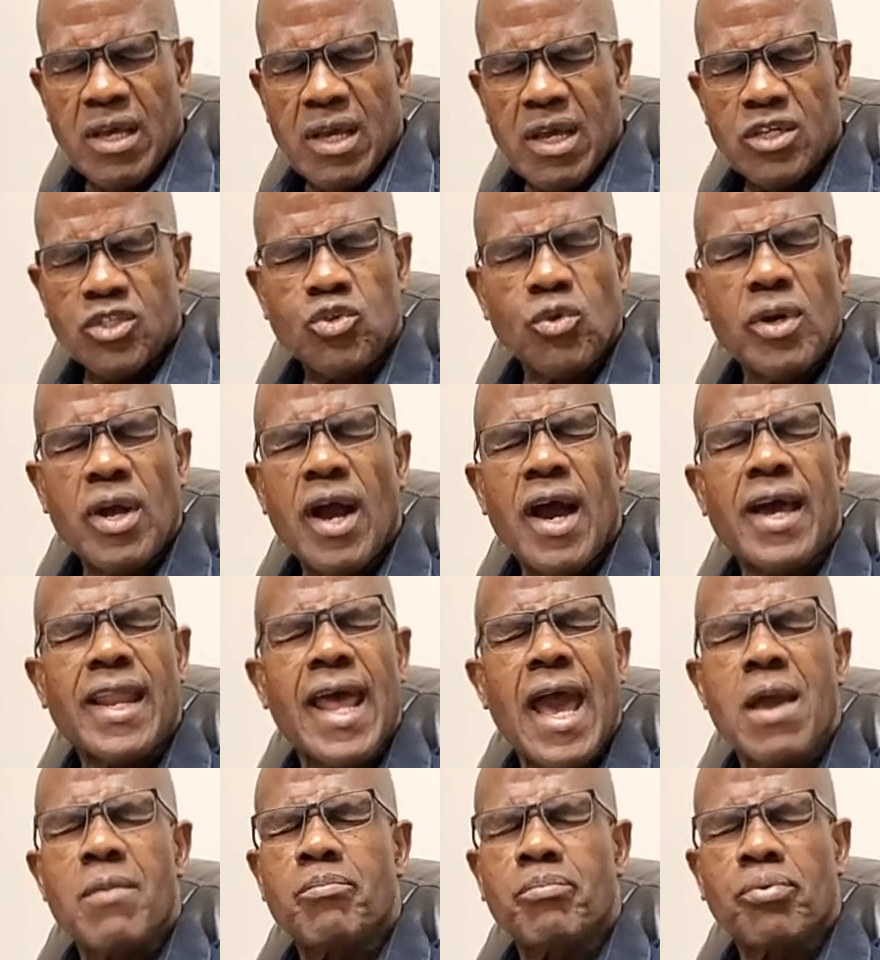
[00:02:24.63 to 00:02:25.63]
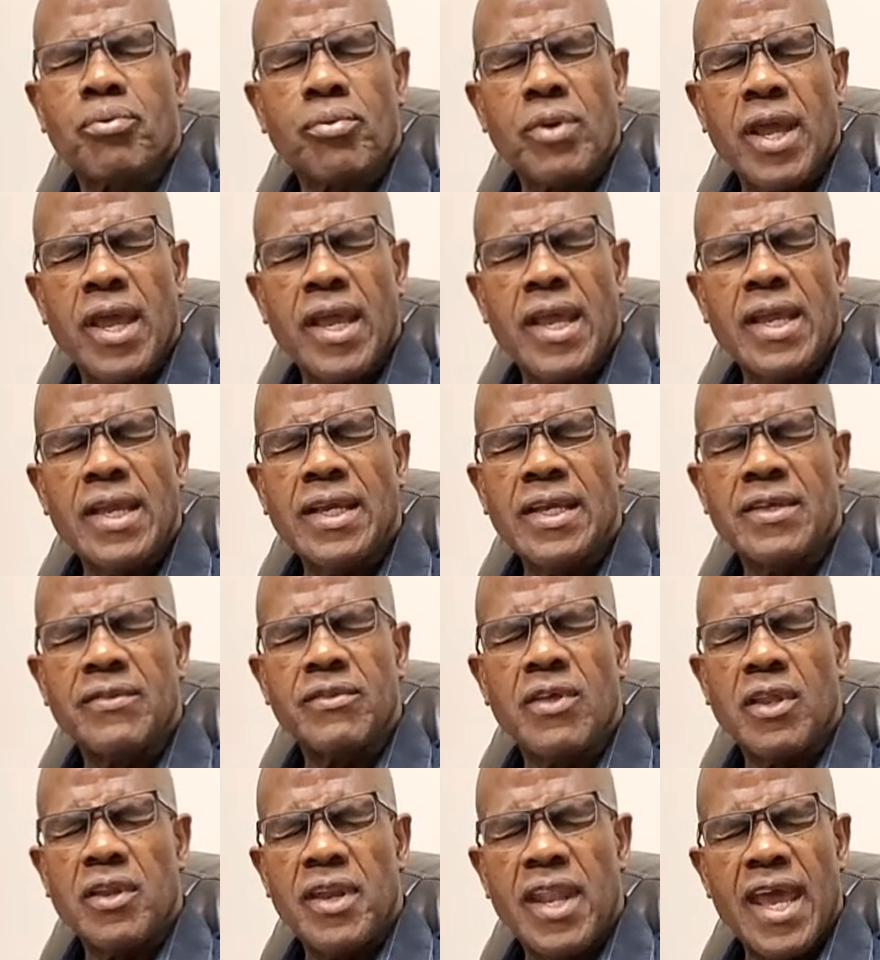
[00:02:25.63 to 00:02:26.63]
And so, God, I pray in
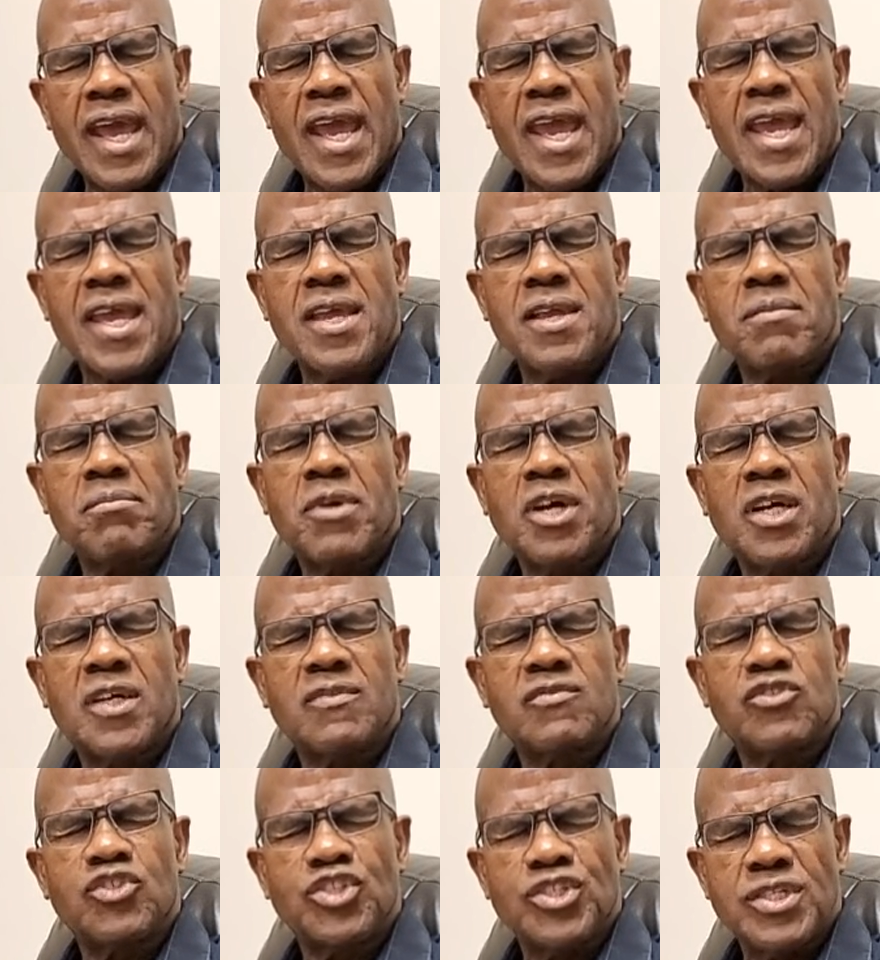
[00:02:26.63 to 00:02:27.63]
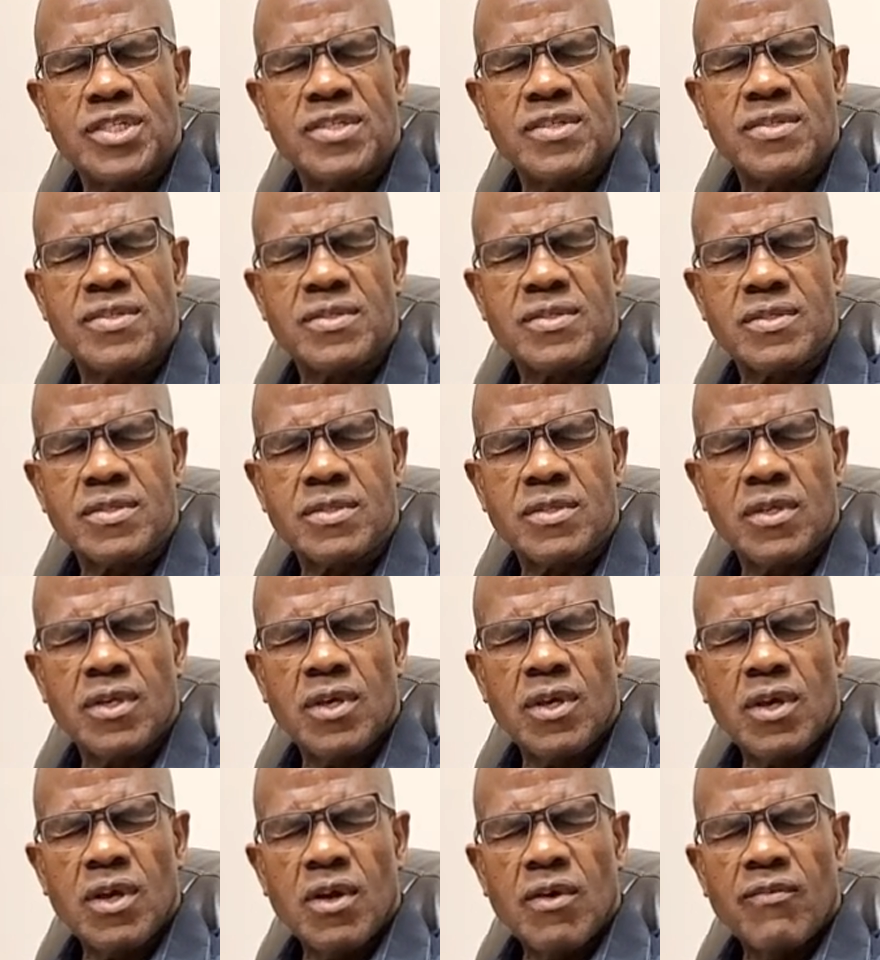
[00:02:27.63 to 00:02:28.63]
the name of Jesus
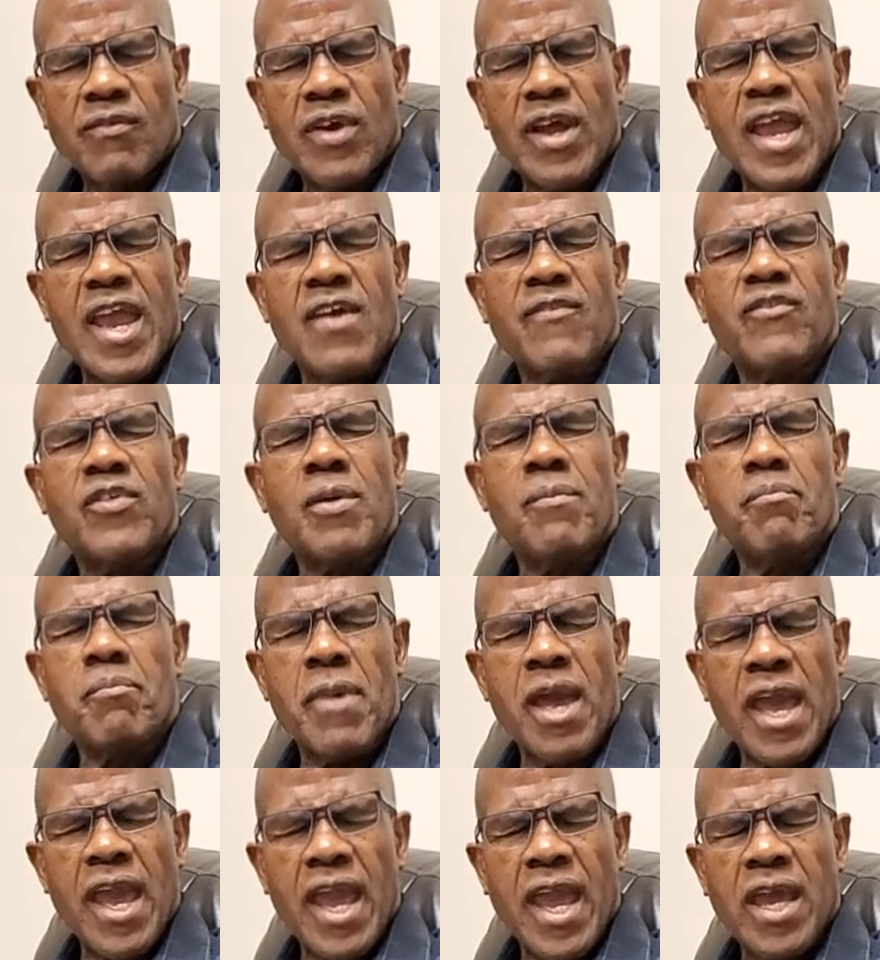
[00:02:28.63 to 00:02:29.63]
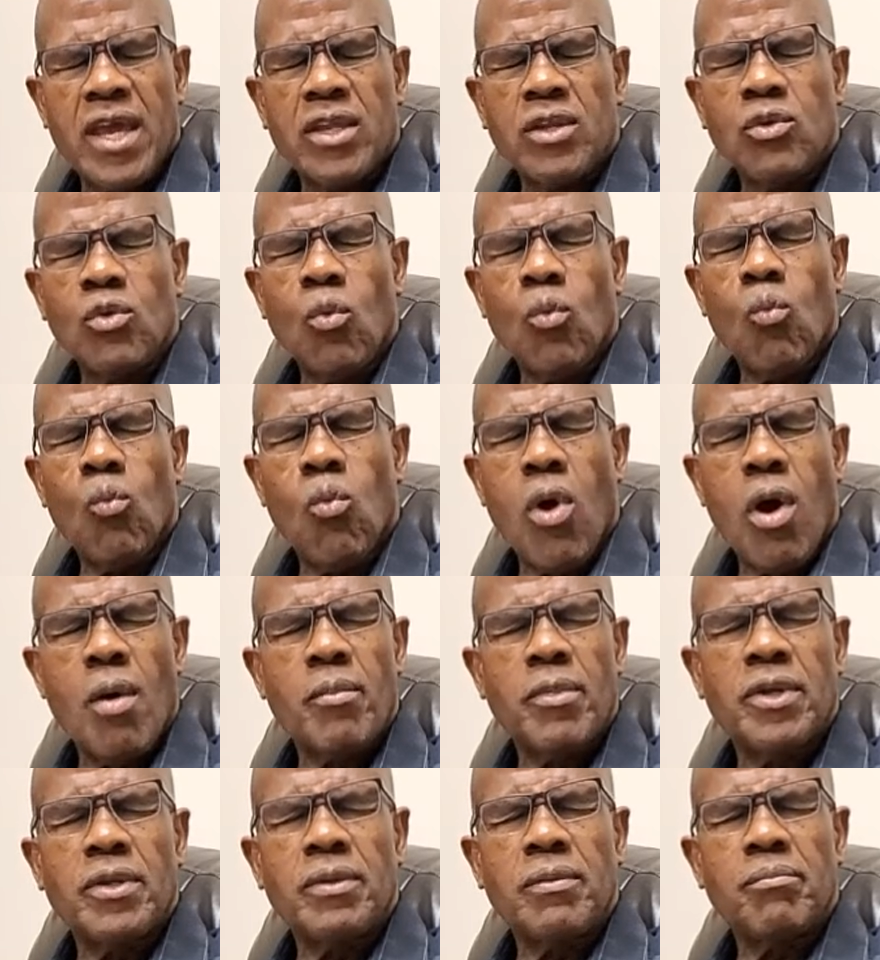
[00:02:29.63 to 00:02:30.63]
for every man,
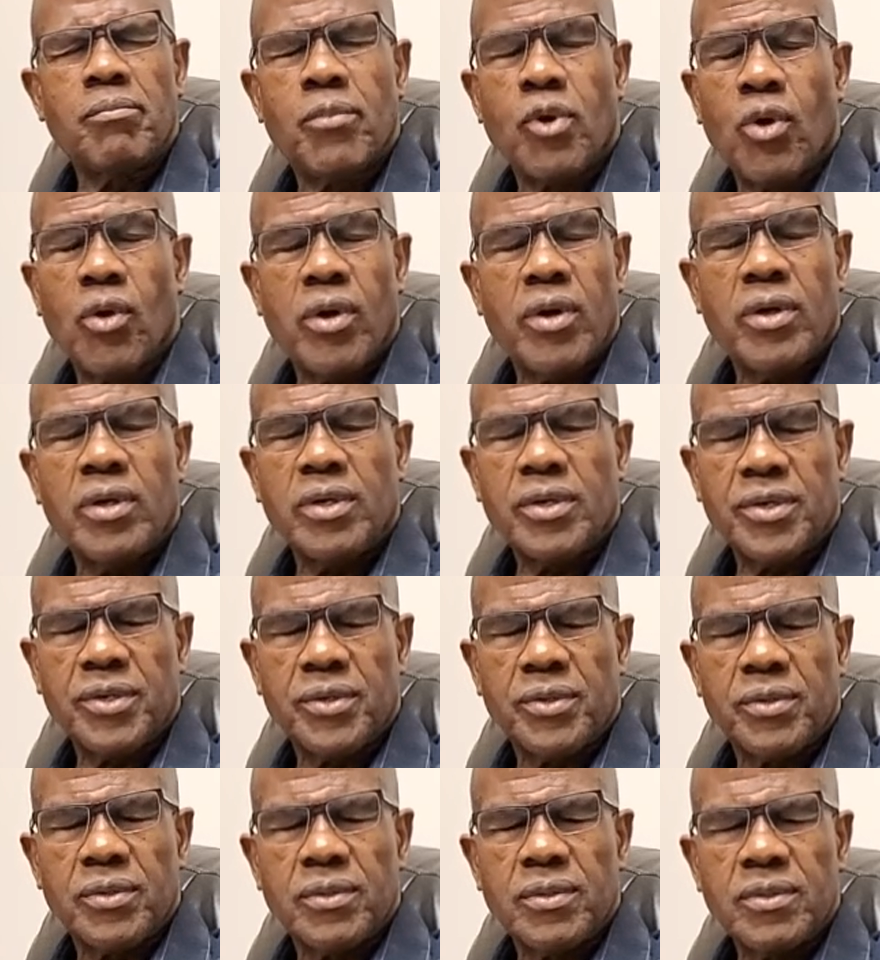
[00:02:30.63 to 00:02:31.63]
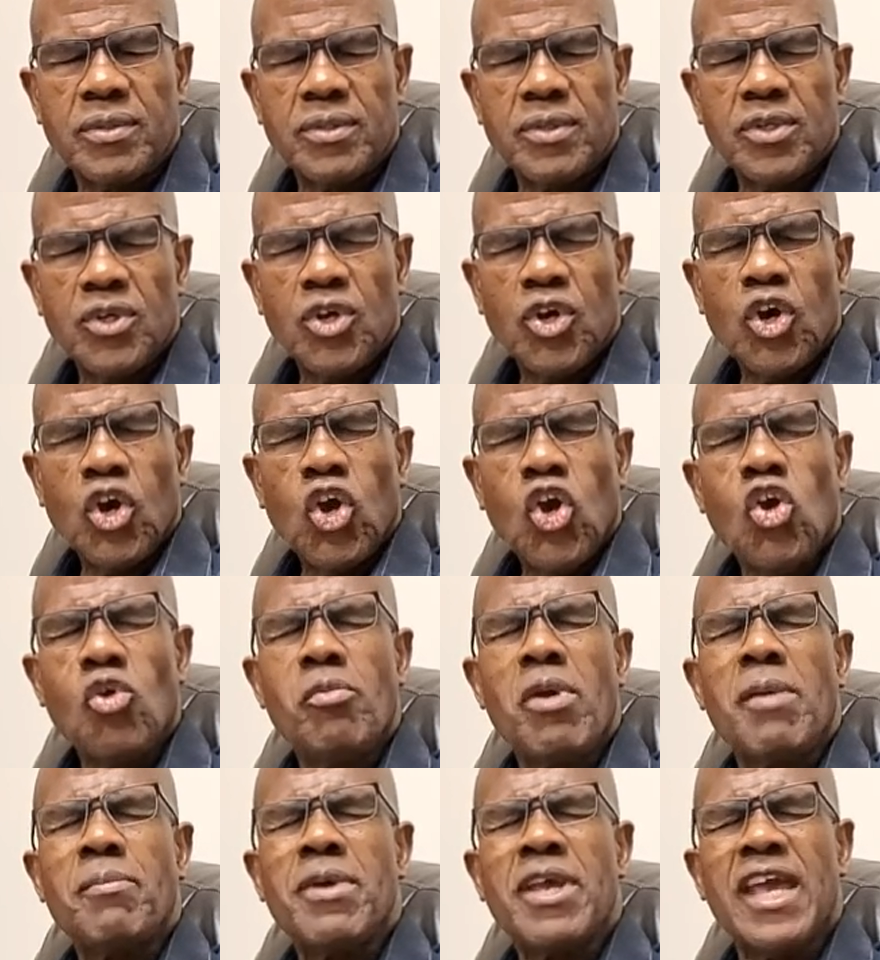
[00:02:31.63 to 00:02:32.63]
woman, boy, or girl who
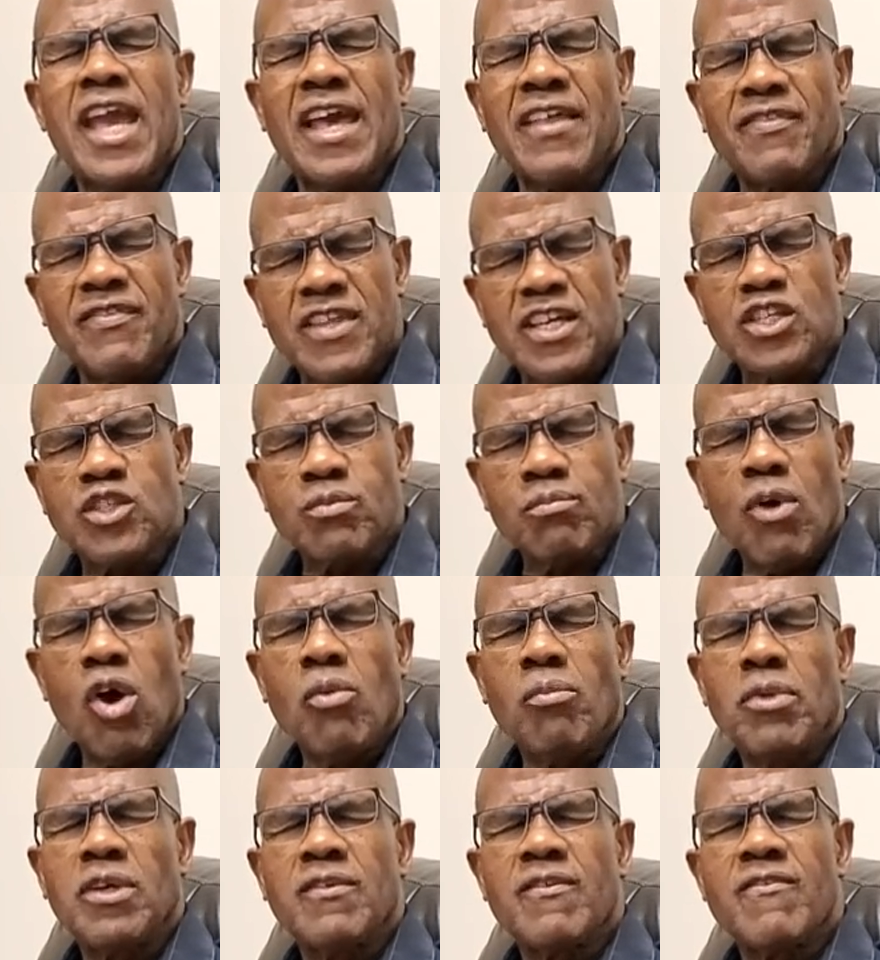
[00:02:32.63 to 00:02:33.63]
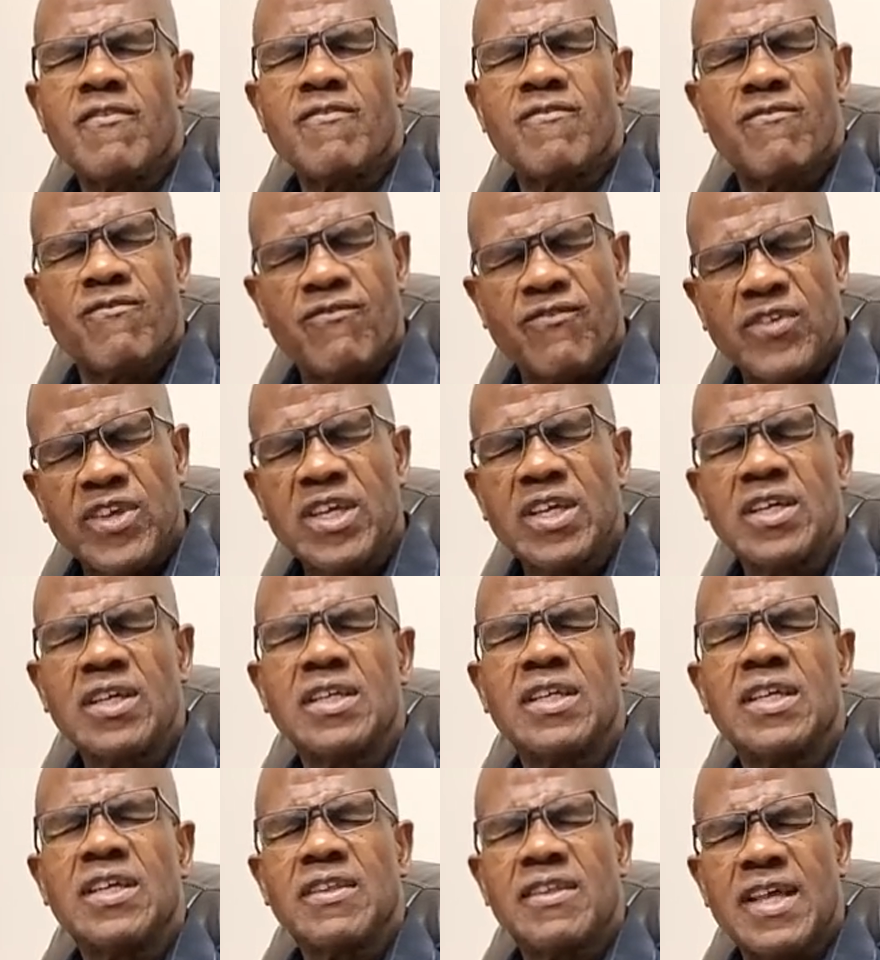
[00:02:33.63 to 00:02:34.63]
may be at this moment
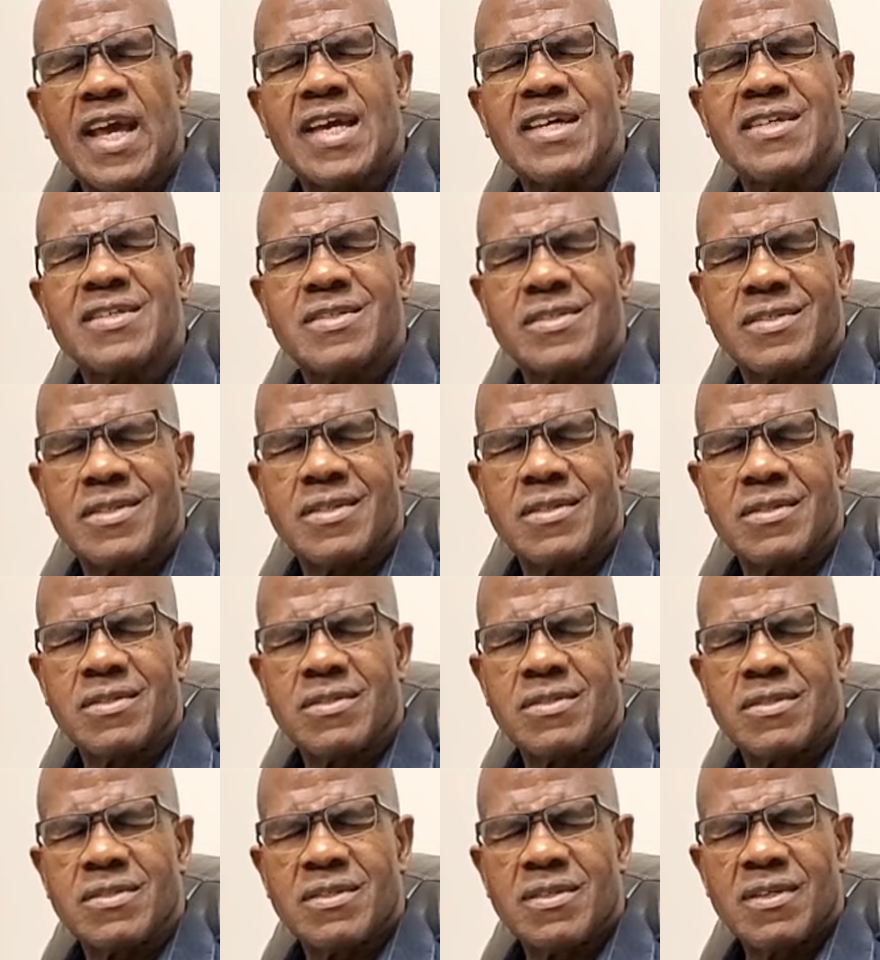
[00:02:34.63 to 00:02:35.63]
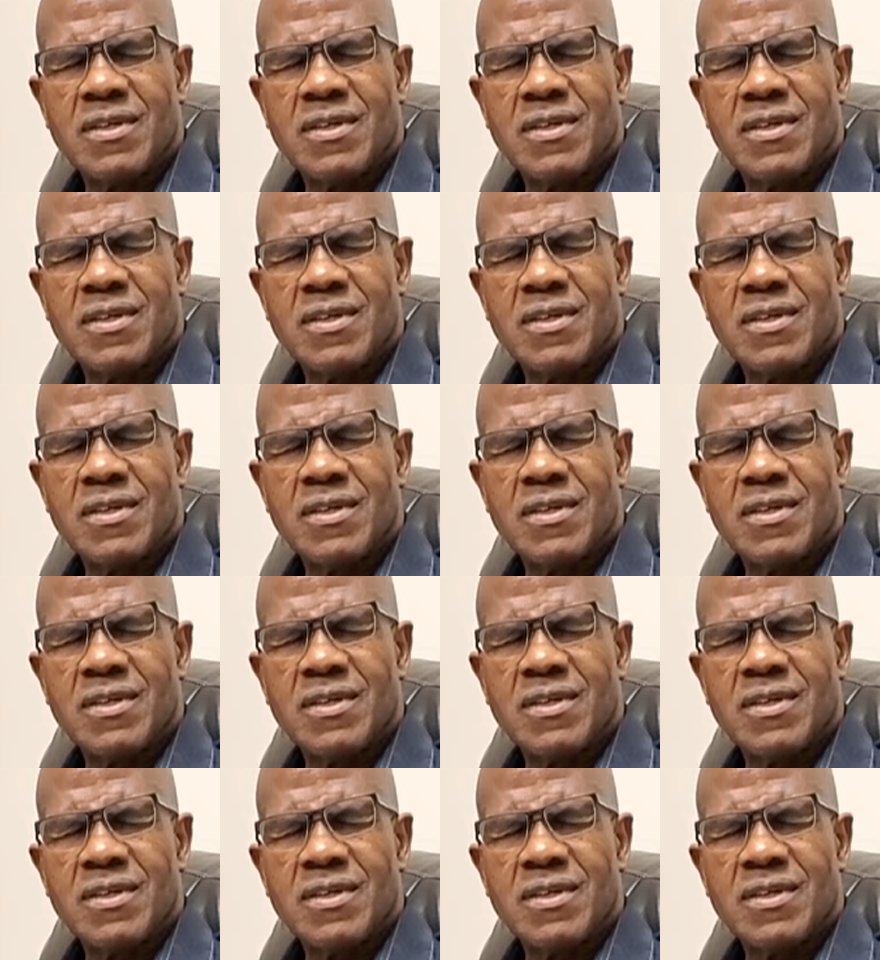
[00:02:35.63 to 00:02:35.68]
feeling that sense